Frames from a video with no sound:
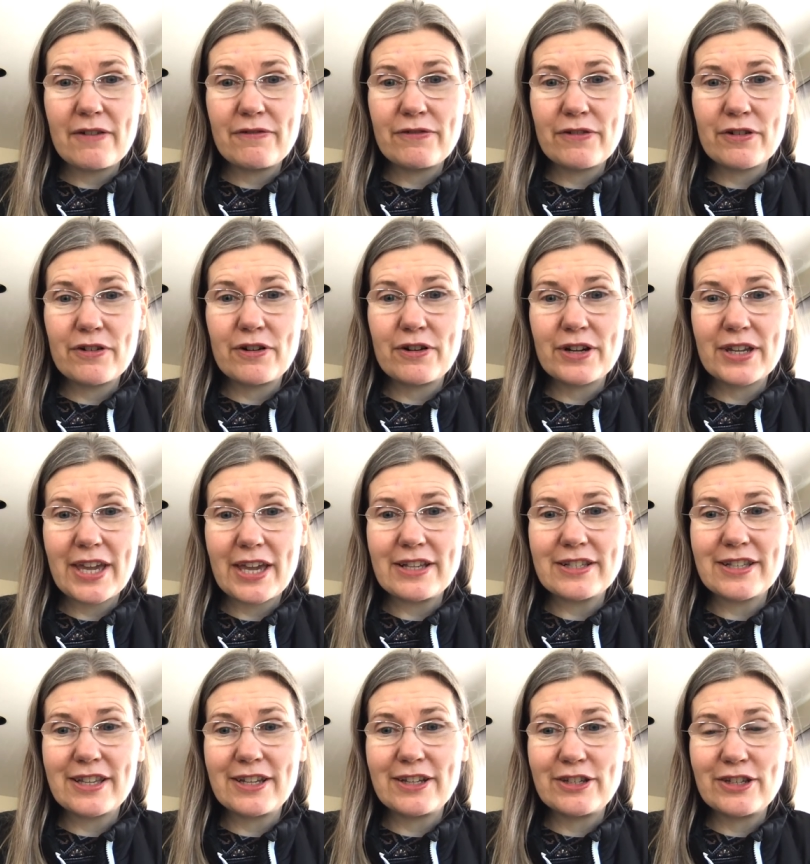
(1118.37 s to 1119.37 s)
for
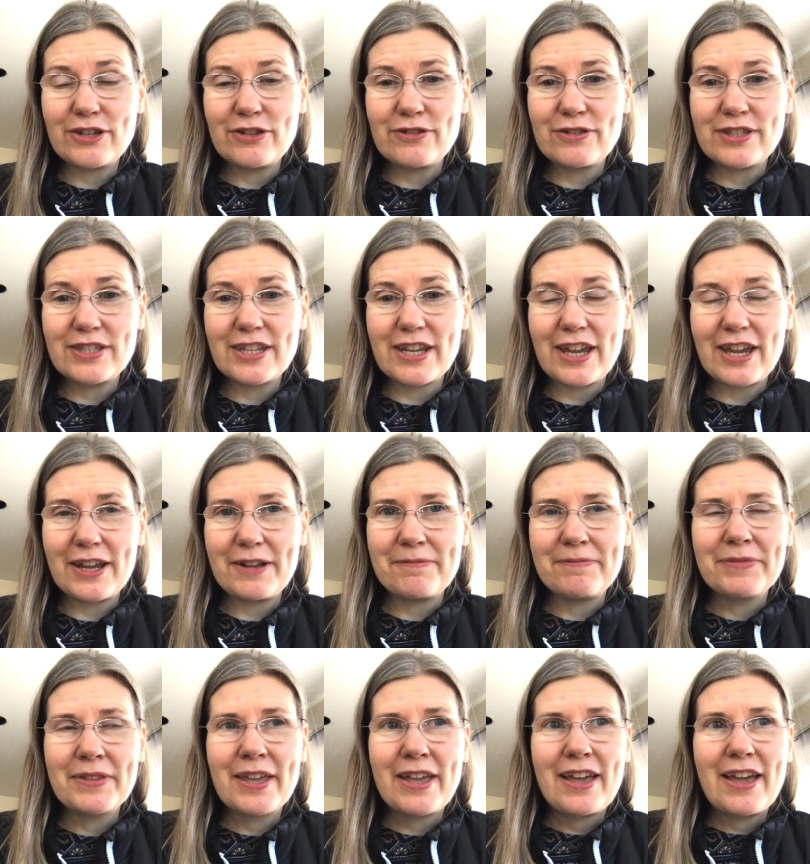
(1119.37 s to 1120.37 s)
CASE-ing Tuesday.
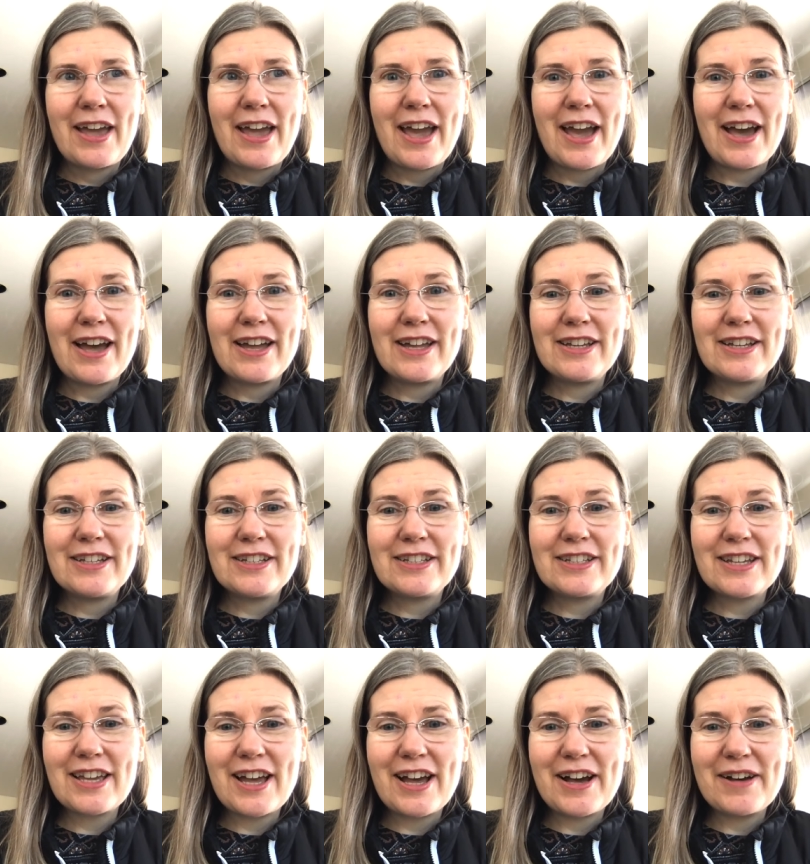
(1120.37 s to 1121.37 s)

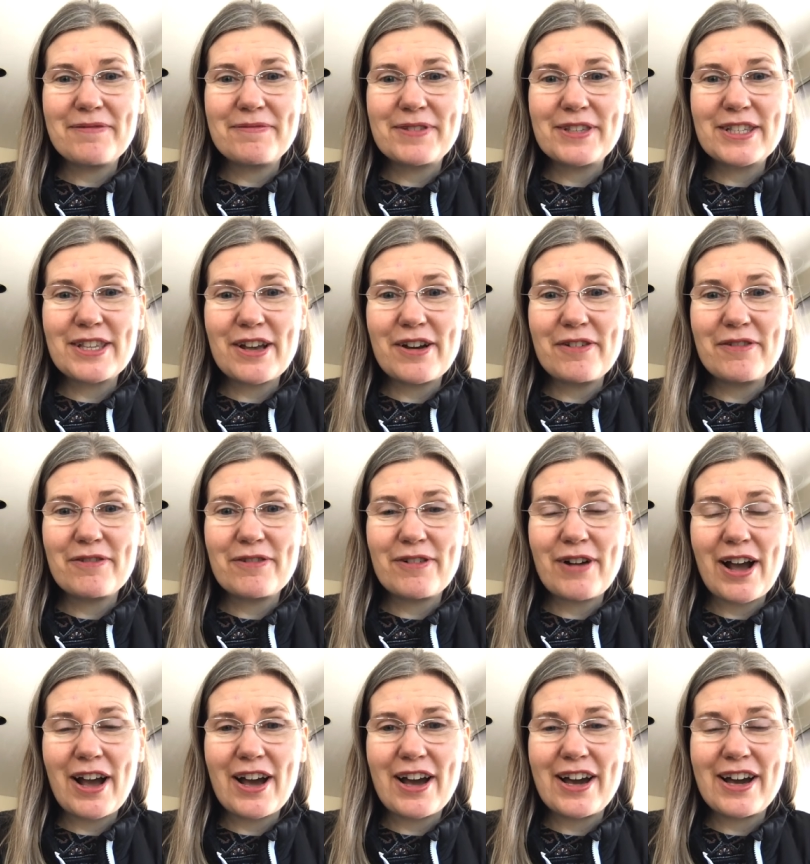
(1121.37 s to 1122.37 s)
And we're
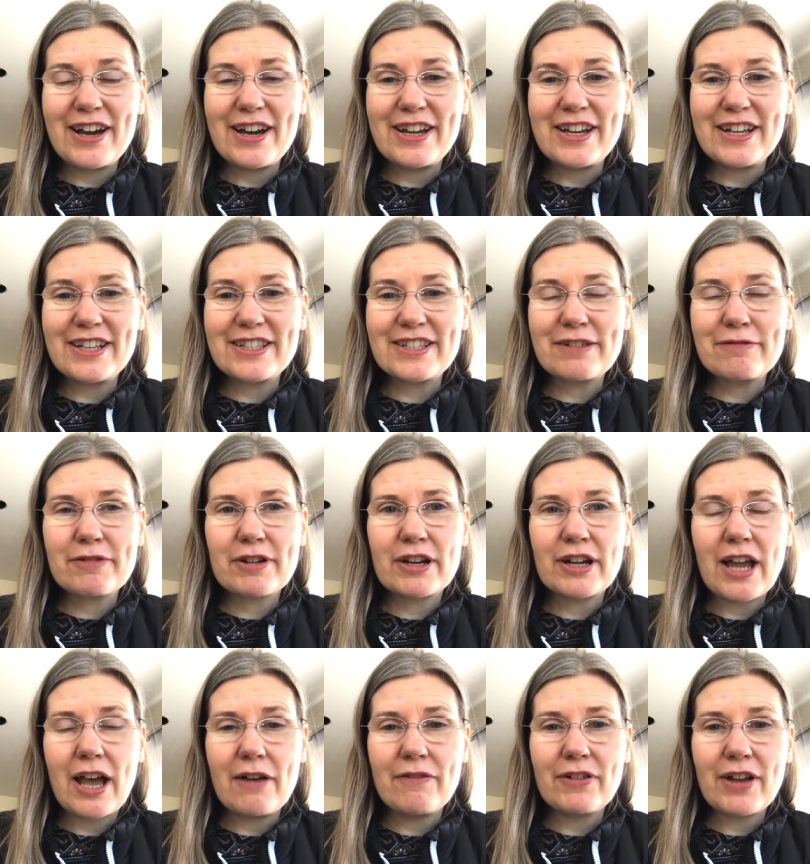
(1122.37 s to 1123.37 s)

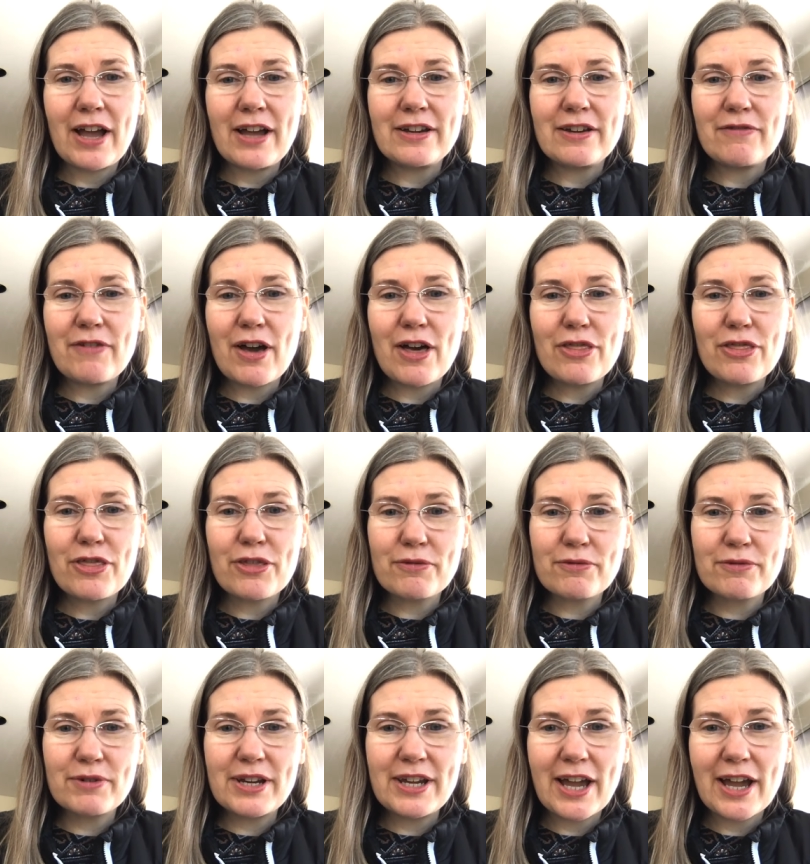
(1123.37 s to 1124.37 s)
gonna have kind of a
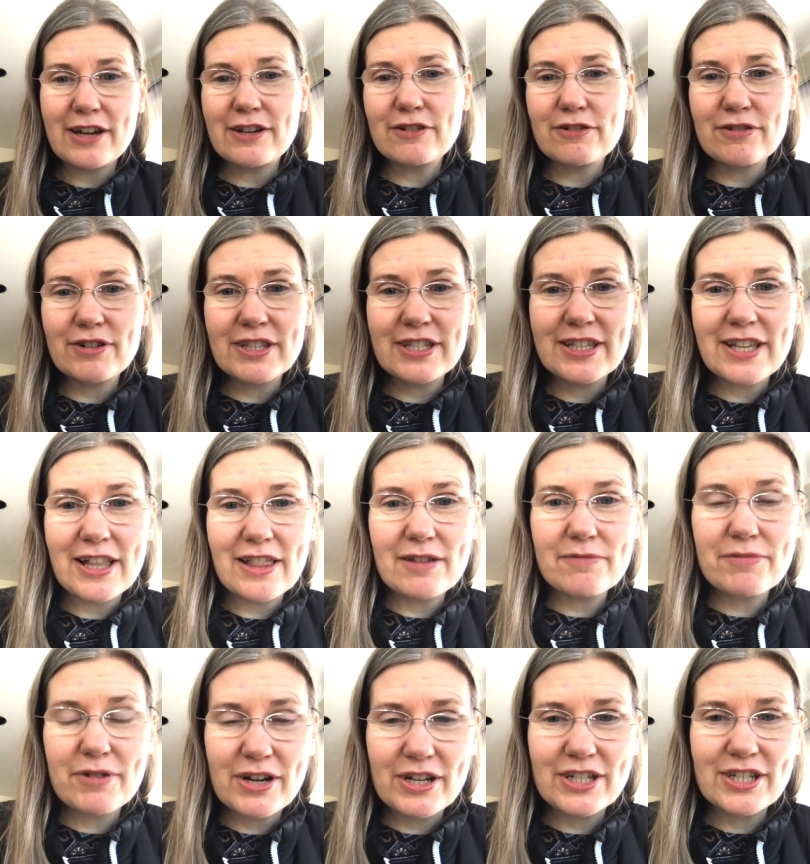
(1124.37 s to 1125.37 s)
300
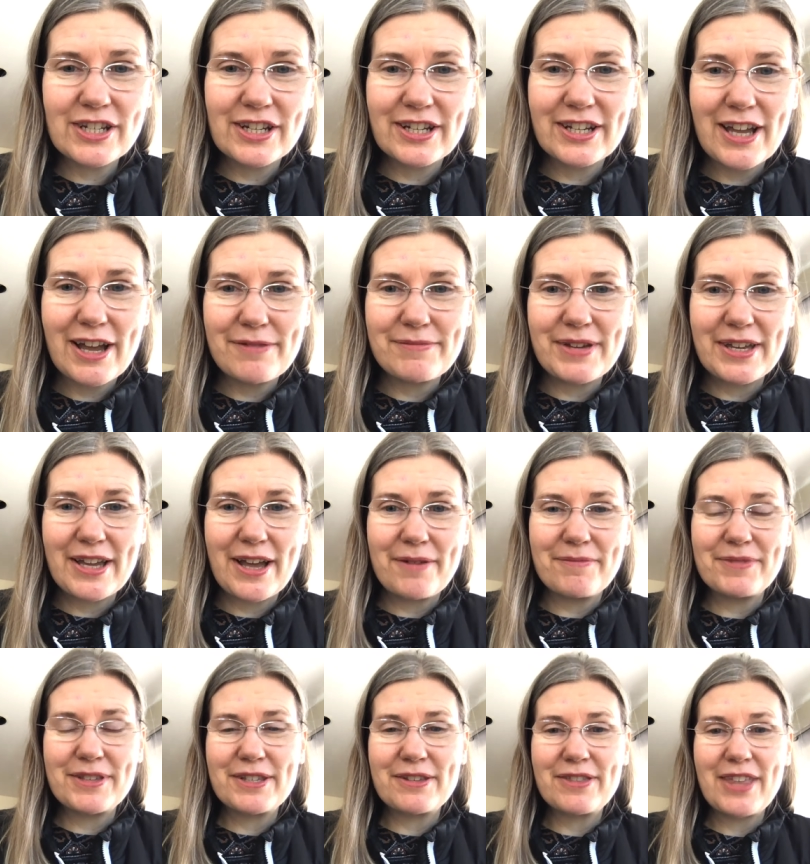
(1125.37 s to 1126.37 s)
celebration coming
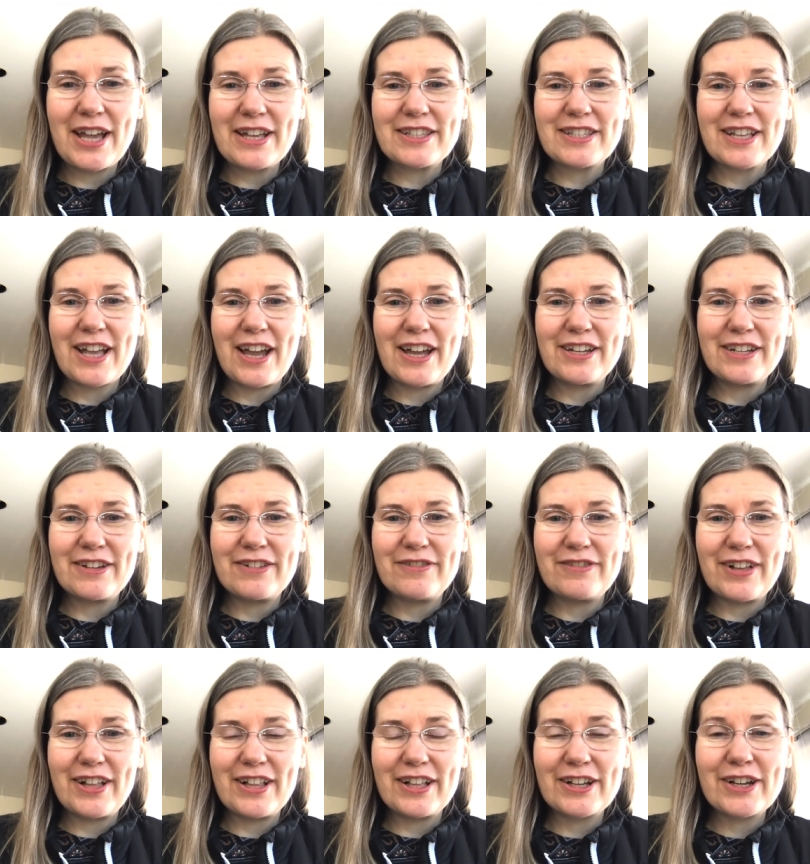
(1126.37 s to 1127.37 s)
up, so that's kind of
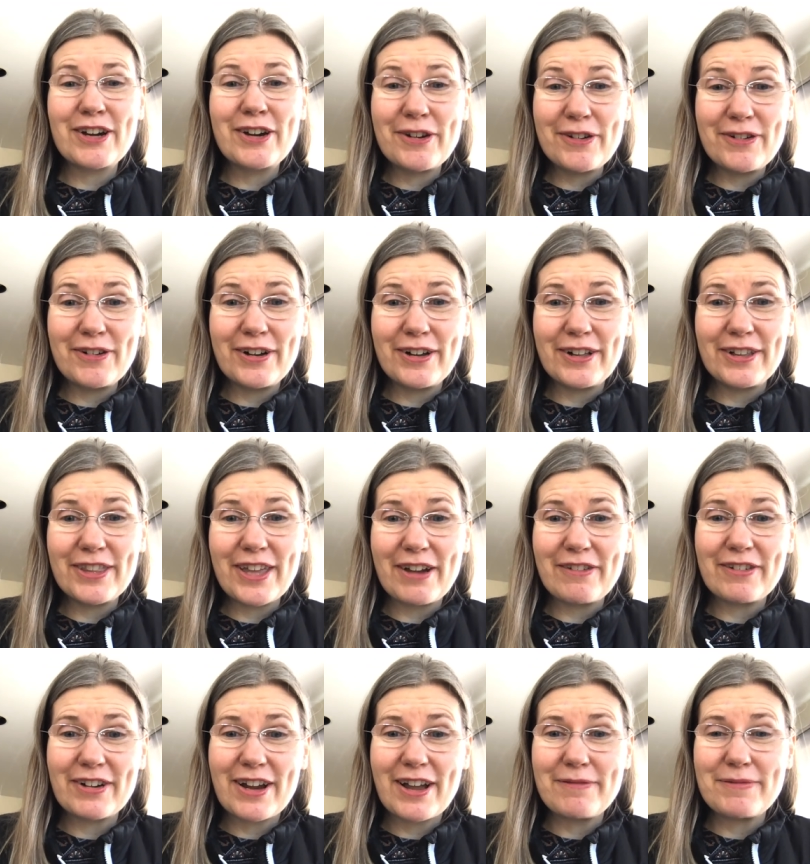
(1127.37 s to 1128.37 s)
cool
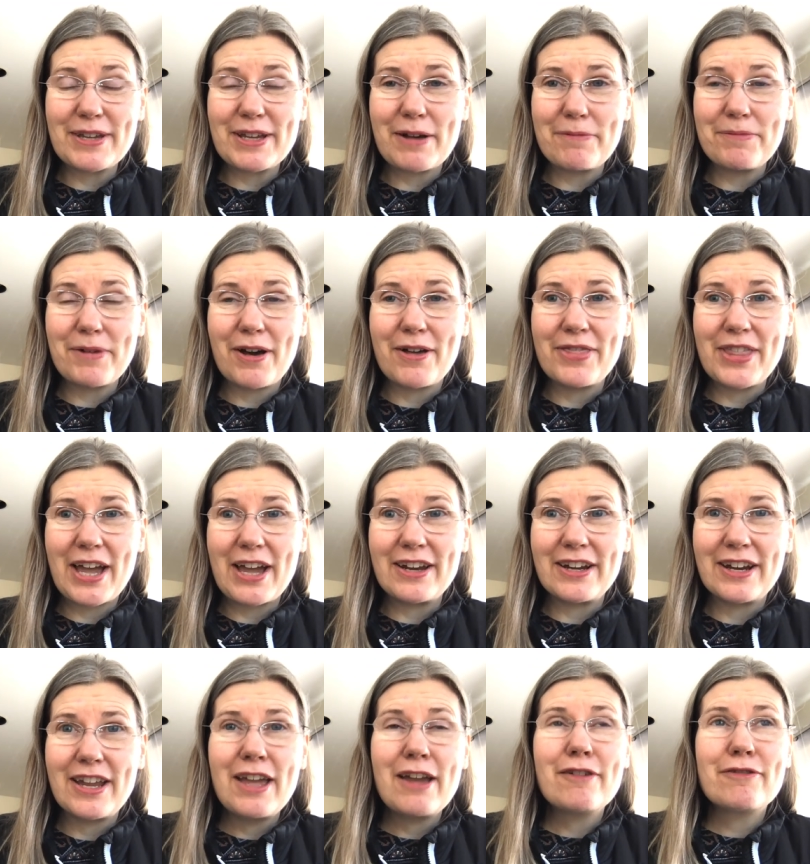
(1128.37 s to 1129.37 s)
that we're coming up on that.